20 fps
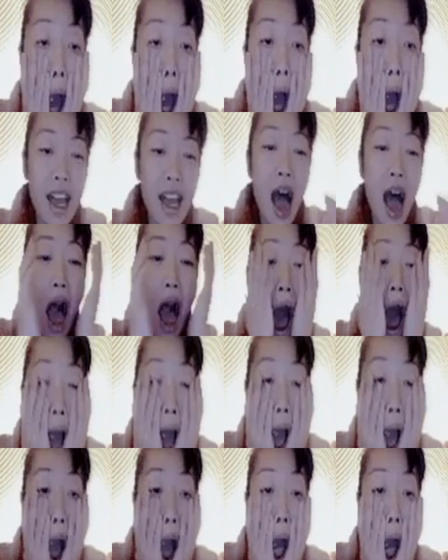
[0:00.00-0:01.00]
everybody else
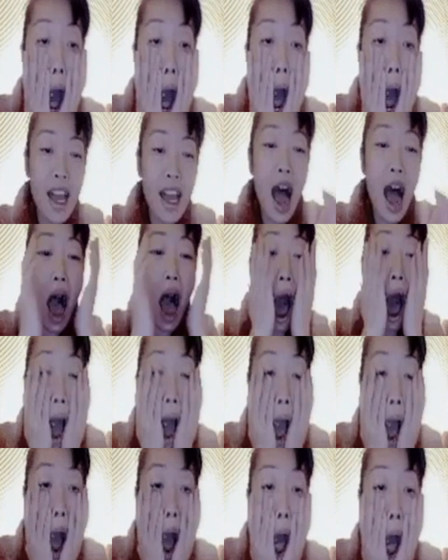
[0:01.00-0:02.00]
and me. And
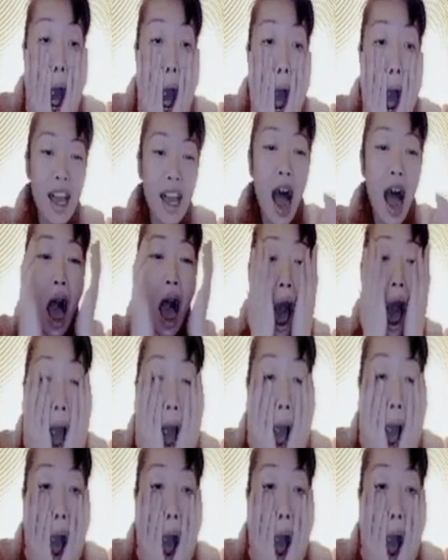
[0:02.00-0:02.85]
what I found is,